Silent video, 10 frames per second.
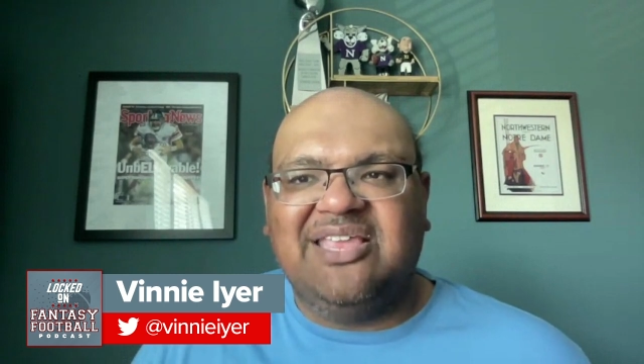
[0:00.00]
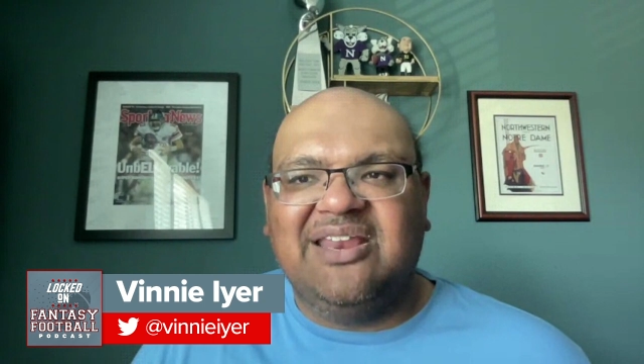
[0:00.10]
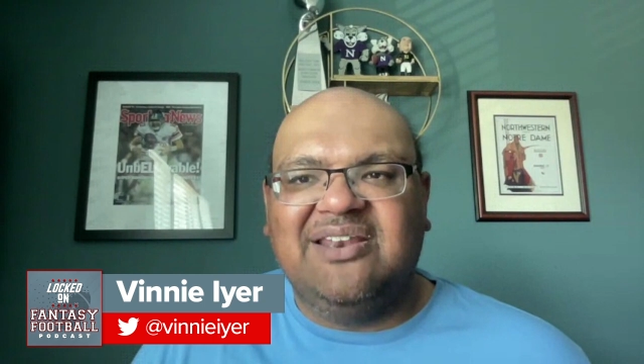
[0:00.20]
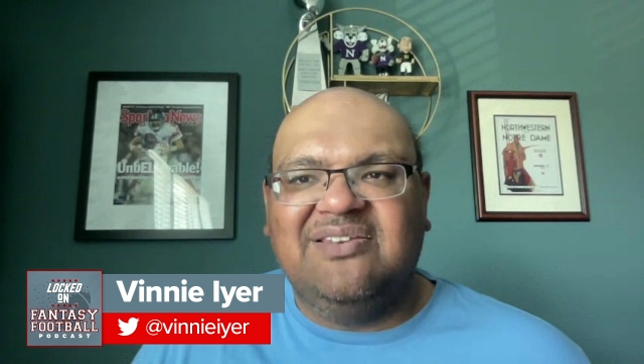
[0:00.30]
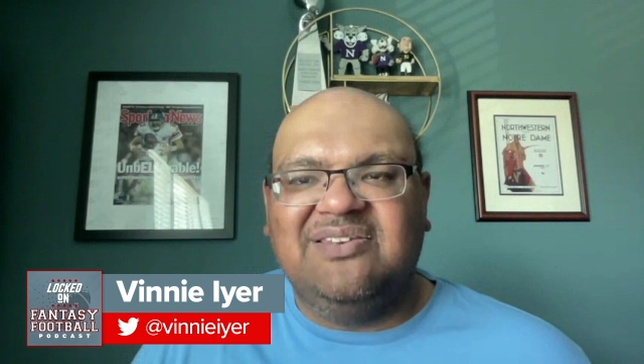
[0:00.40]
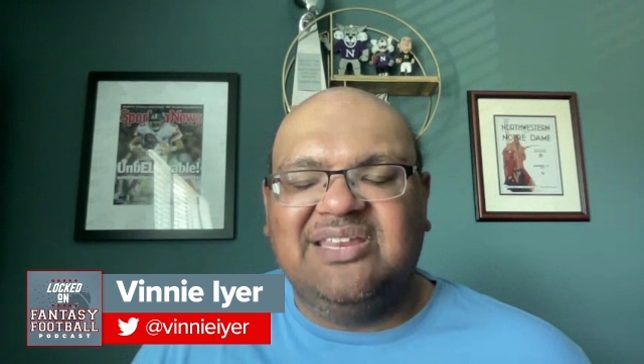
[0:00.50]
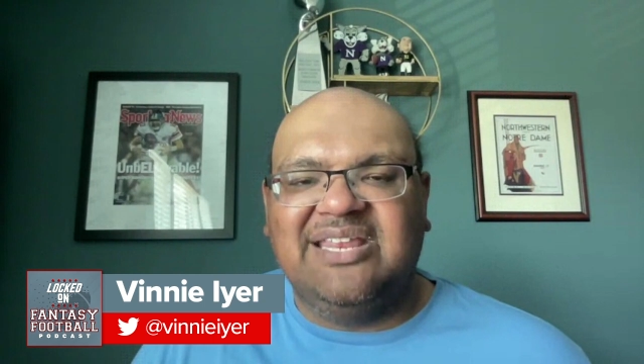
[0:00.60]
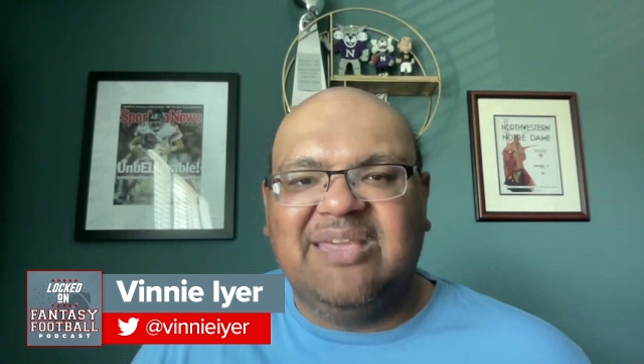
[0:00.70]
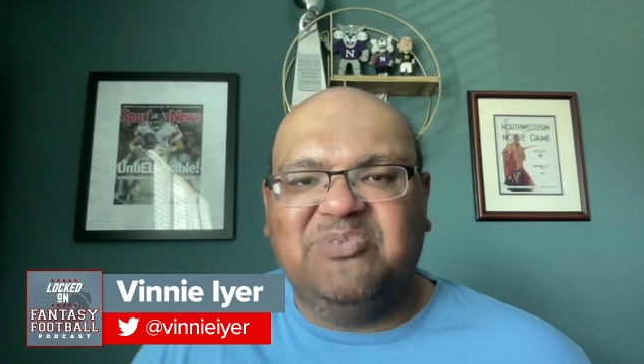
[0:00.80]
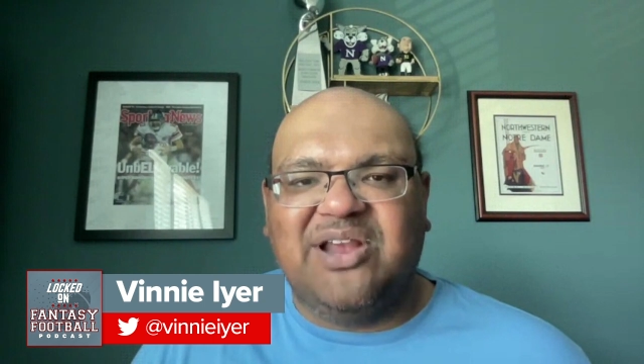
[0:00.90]
They
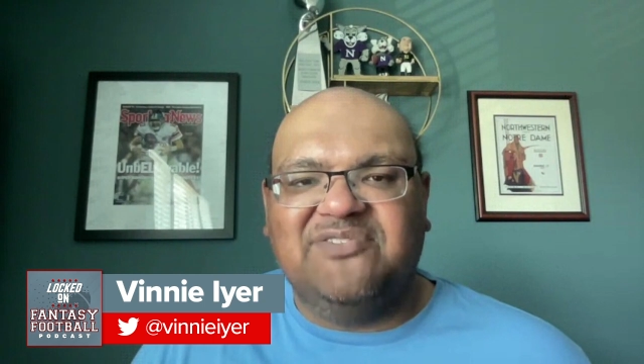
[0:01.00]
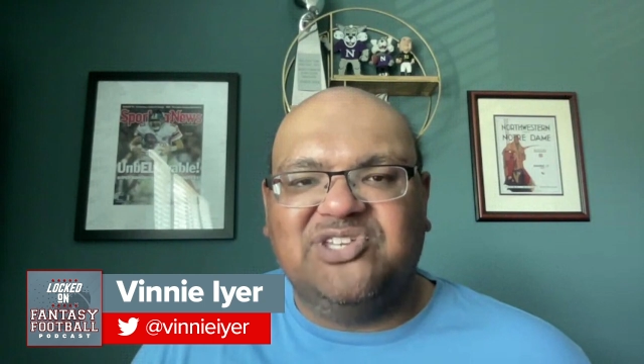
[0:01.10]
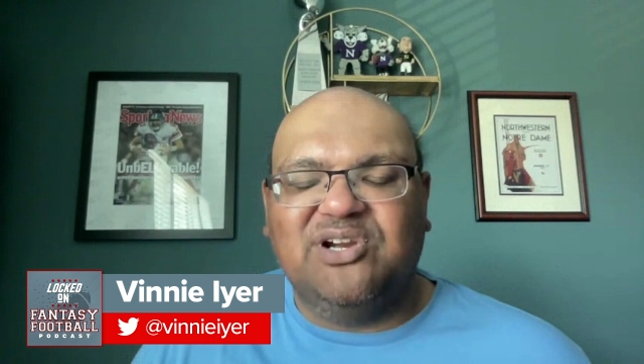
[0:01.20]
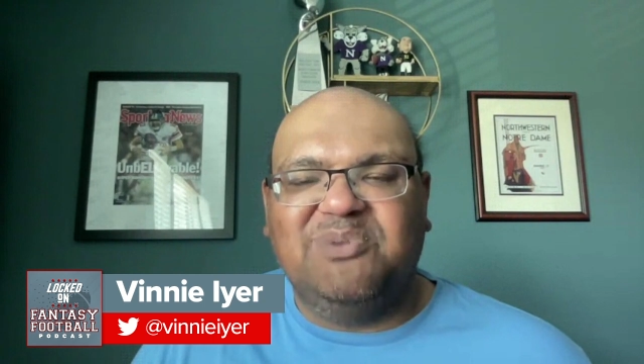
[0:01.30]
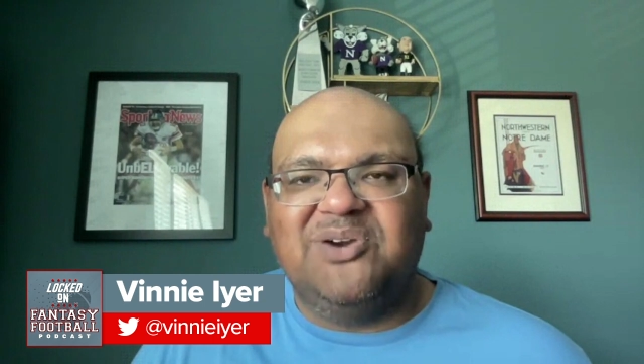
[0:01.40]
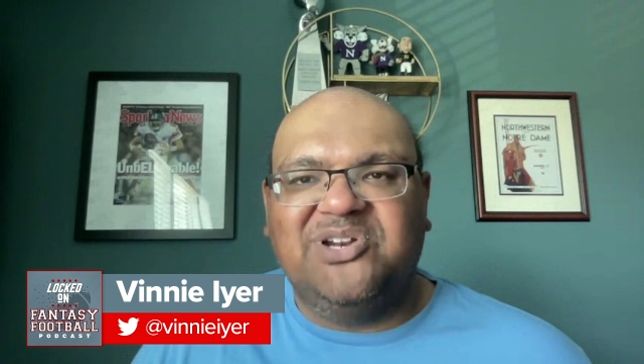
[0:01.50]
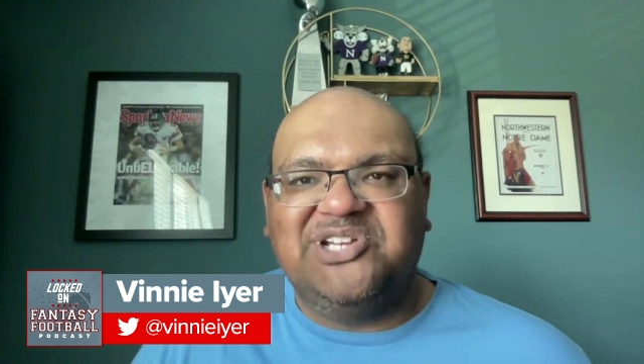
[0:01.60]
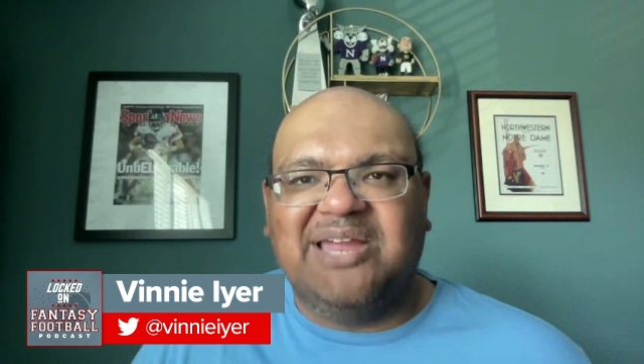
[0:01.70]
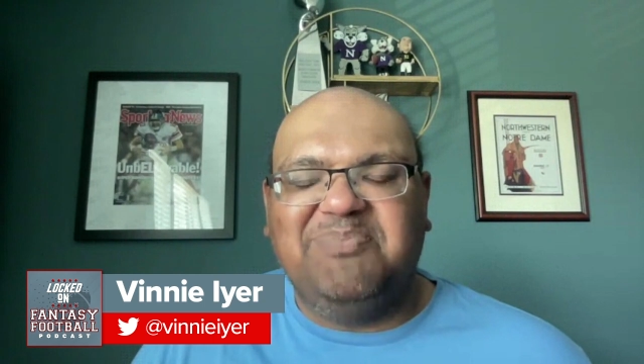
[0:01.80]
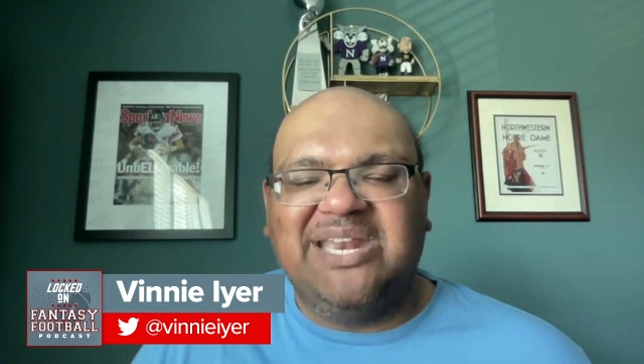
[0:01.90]
didn't keep Travis Homer.
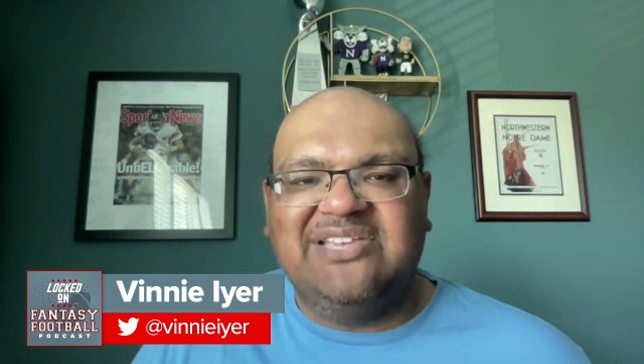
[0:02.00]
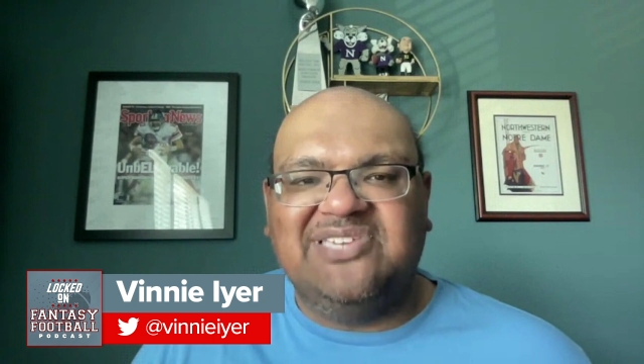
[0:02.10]
Rashad Penny